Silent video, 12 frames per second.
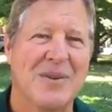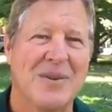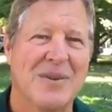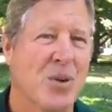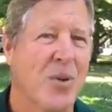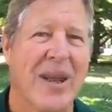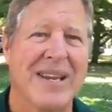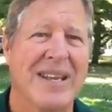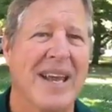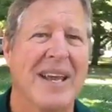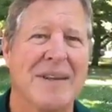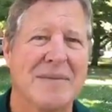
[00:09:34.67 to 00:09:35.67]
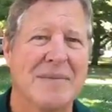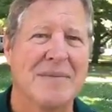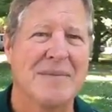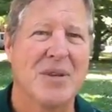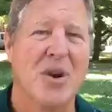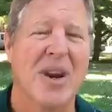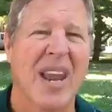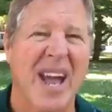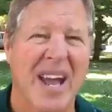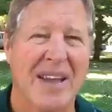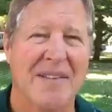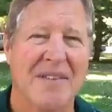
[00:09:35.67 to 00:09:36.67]
It's a great day. You're
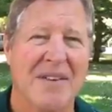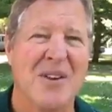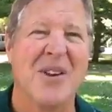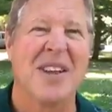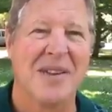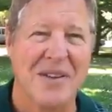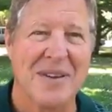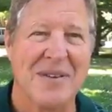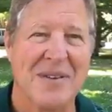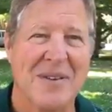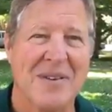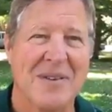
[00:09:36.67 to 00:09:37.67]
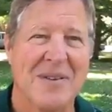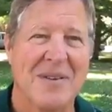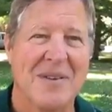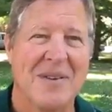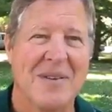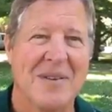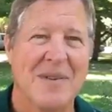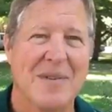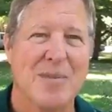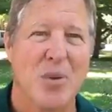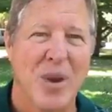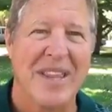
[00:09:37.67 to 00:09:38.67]
alive. You're living.
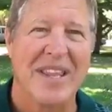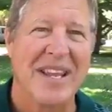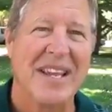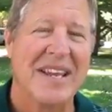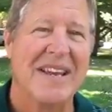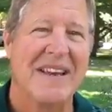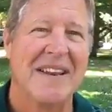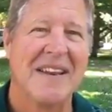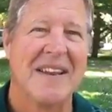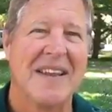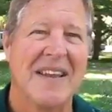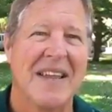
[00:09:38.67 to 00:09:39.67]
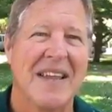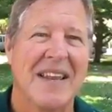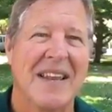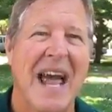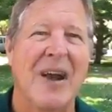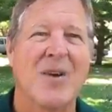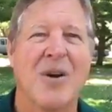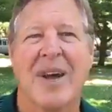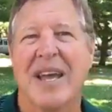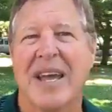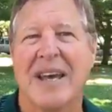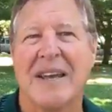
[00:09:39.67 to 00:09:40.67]
Breathe it in. Now go
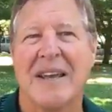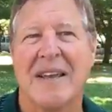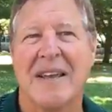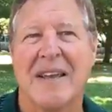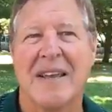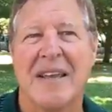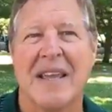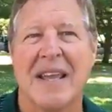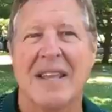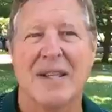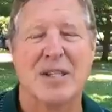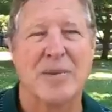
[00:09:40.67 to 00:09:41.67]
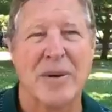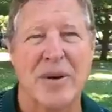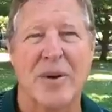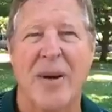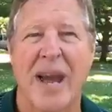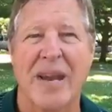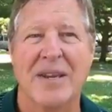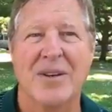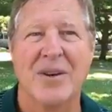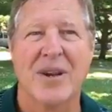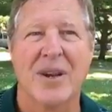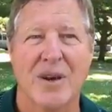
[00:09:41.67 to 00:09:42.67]
ahead in the spirit of
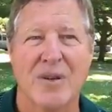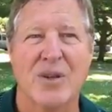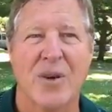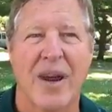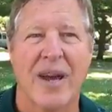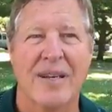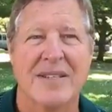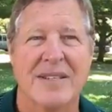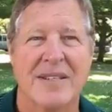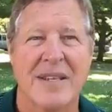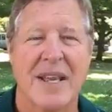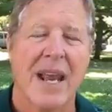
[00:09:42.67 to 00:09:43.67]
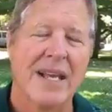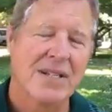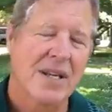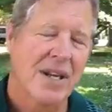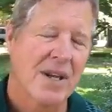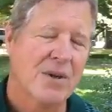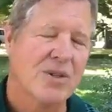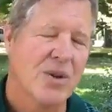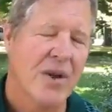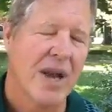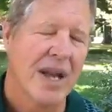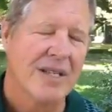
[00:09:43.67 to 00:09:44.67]
gratitude and close your eyes. And as you close
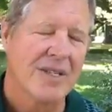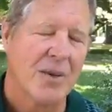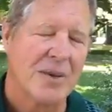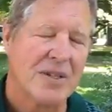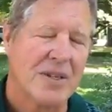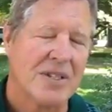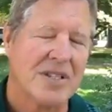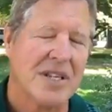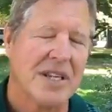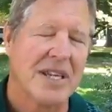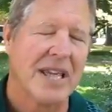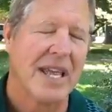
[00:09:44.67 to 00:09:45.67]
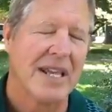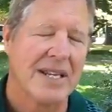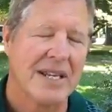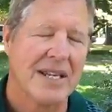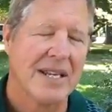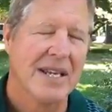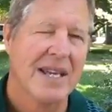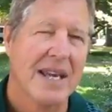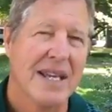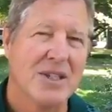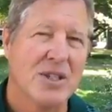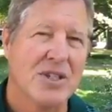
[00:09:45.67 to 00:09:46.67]
your eyes, I want you to see a gate.
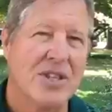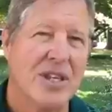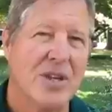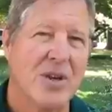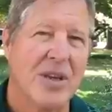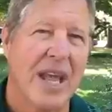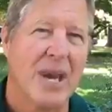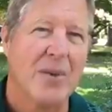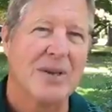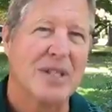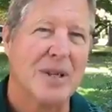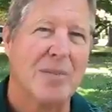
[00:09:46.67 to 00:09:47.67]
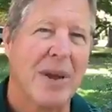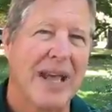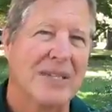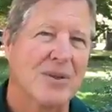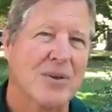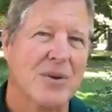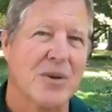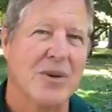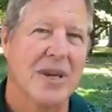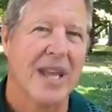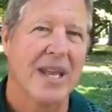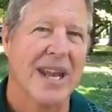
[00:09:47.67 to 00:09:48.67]
And as you see your gate, I want you to pass through your
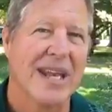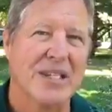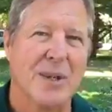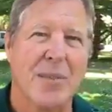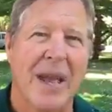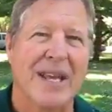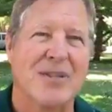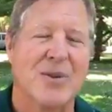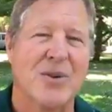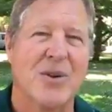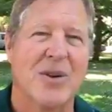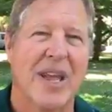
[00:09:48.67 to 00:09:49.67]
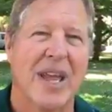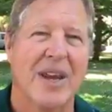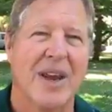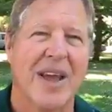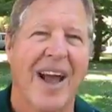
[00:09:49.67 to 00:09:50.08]
gate. And as you pass through your gate,